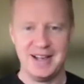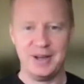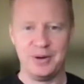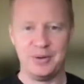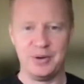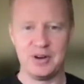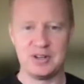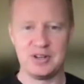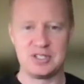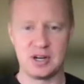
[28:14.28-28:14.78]
we
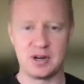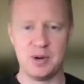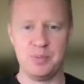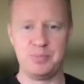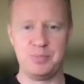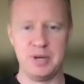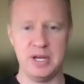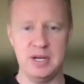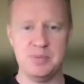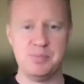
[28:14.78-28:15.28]
always talk about
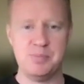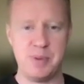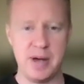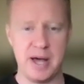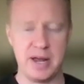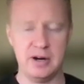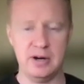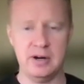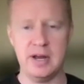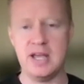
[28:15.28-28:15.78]
being
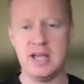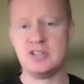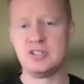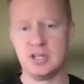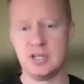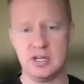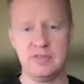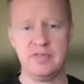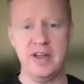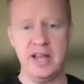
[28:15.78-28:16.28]
better is an
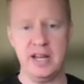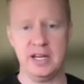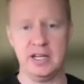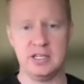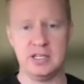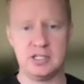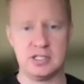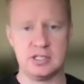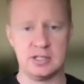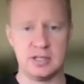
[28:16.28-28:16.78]

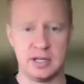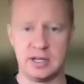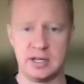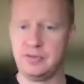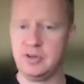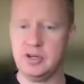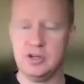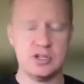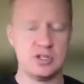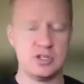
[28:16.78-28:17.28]
advantage. Like if
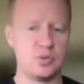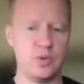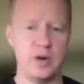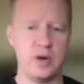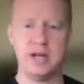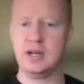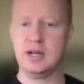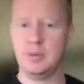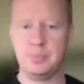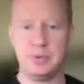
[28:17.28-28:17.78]
you're just
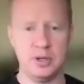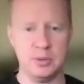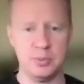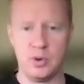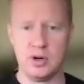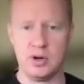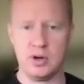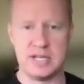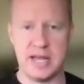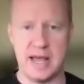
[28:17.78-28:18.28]
wake up and you're
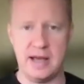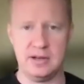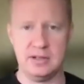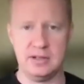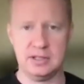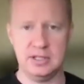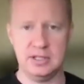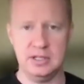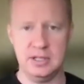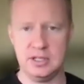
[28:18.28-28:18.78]
more
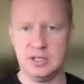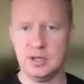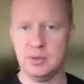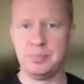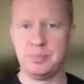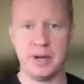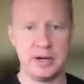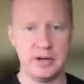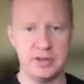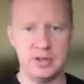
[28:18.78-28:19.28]
talented and you're
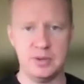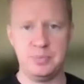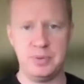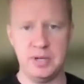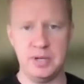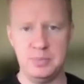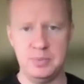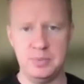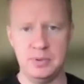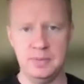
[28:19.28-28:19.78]
better than
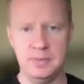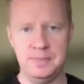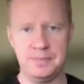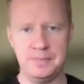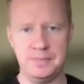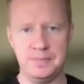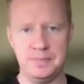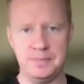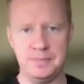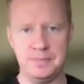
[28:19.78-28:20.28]
people,
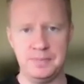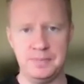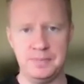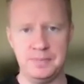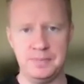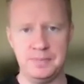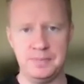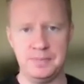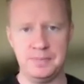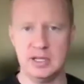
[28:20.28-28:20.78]

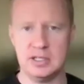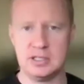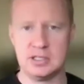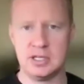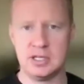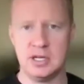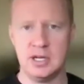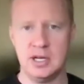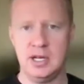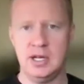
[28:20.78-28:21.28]
that's an
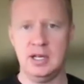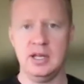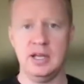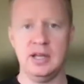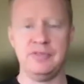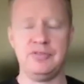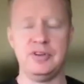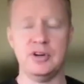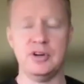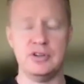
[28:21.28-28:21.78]
advantage.
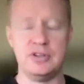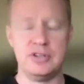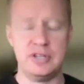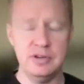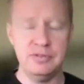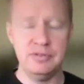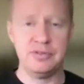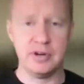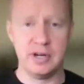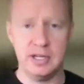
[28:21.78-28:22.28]
If
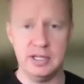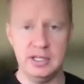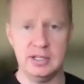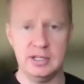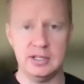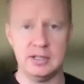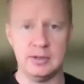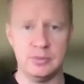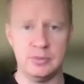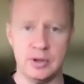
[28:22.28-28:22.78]
you're
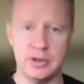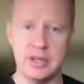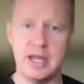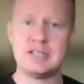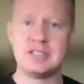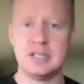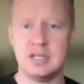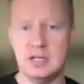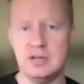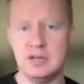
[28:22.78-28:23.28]
different, well,
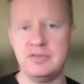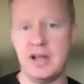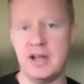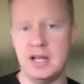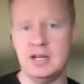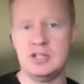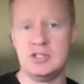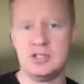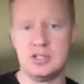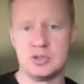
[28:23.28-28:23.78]
that's an
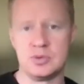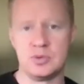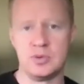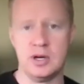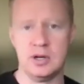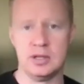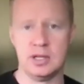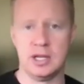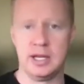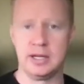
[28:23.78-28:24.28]
advantage as
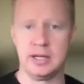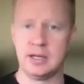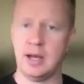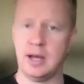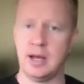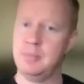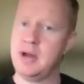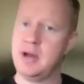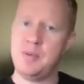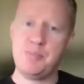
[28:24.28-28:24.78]
well. Like
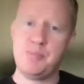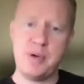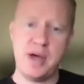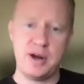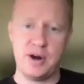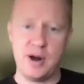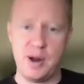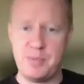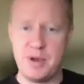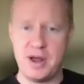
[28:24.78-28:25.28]
I'm not
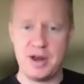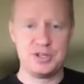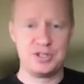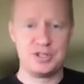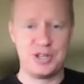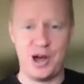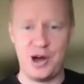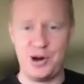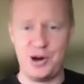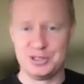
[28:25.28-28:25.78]
better. I'm not
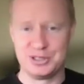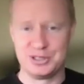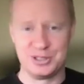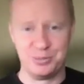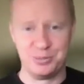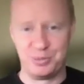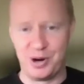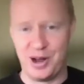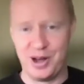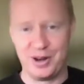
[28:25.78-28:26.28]
as tall as
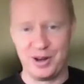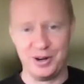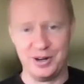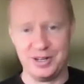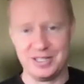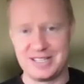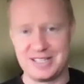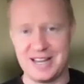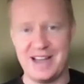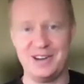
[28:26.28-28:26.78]
LeBron or
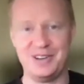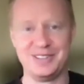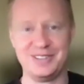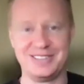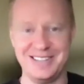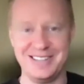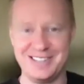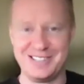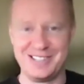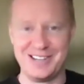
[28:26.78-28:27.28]
as
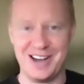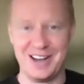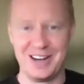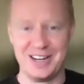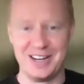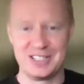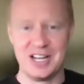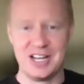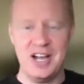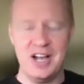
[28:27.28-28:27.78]
talented as
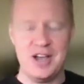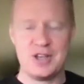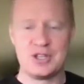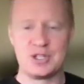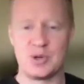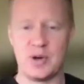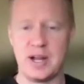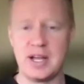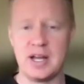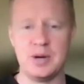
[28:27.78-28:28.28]
Giannis.
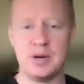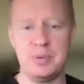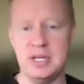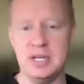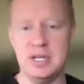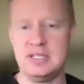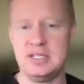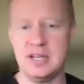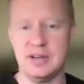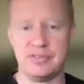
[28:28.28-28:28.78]
So I got to be
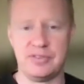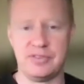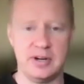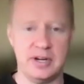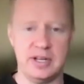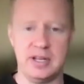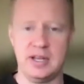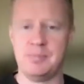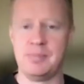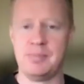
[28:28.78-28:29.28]
different
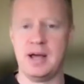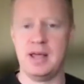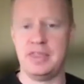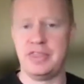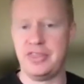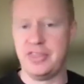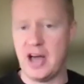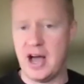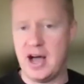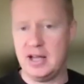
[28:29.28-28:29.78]
in my
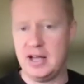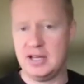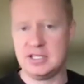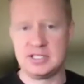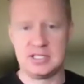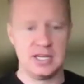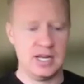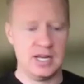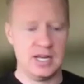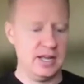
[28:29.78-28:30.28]

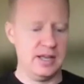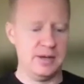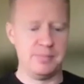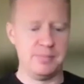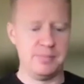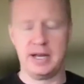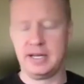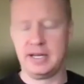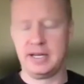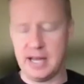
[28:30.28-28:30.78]
thoughts, in
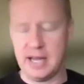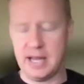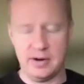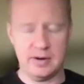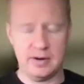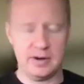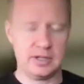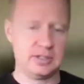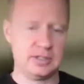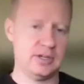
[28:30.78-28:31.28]
my
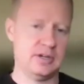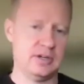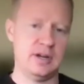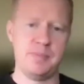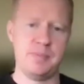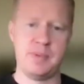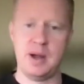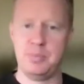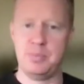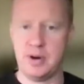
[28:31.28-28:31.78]
character, in
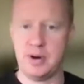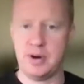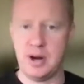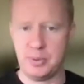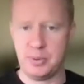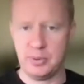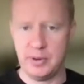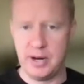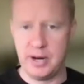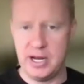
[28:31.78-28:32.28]
my
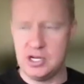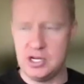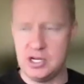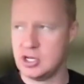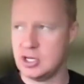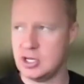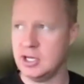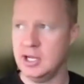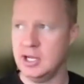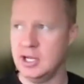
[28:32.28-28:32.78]

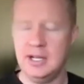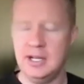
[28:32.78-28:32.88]
preparation.